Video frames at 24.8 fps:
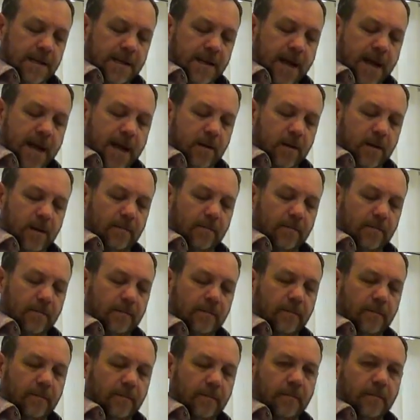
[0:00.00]
Now,
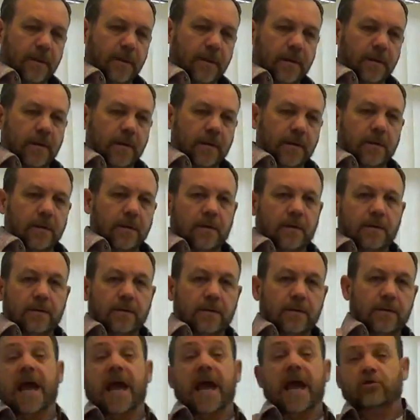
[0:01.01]

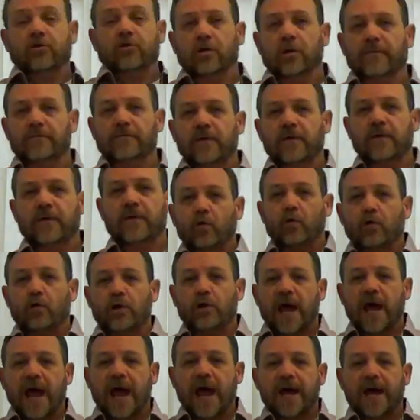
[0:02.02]
this angel of the
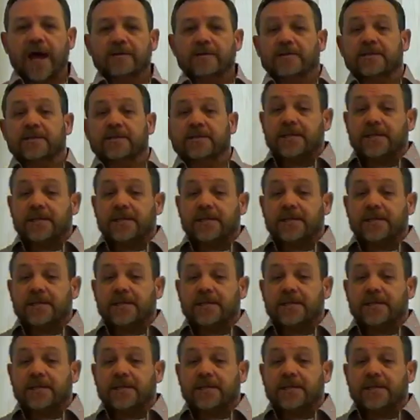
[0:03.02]
Lord had